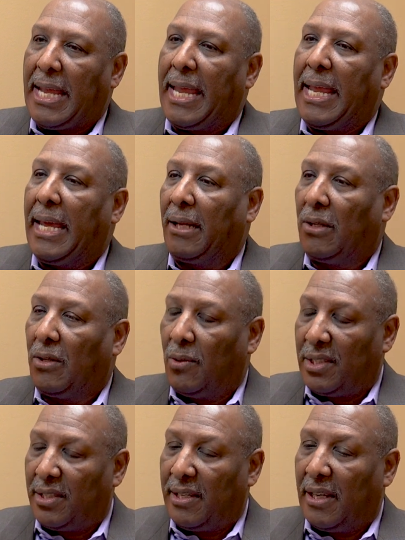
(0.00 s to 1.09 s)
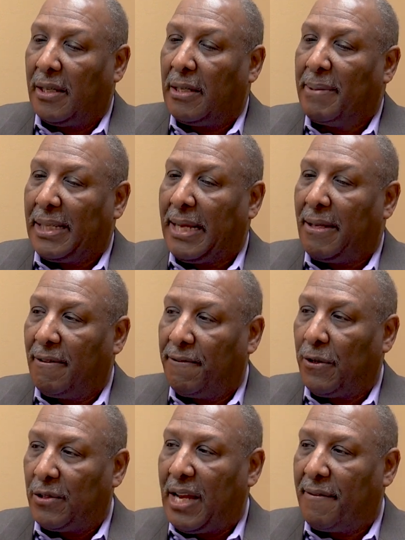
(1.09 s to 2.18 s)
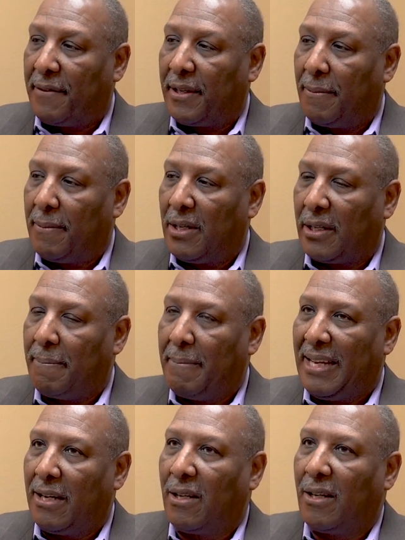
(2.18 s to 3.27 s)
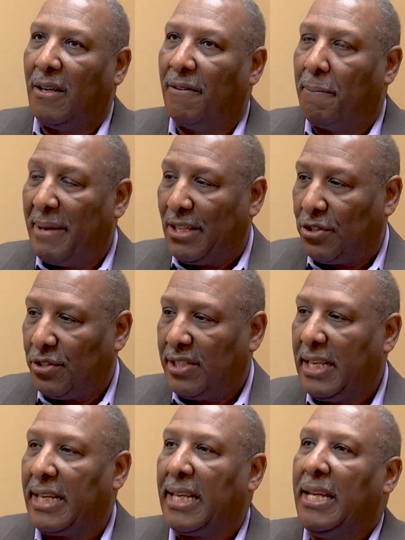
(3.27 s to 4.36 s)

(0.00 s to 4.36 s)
and coincidentally became the first African-American mayor of a major city.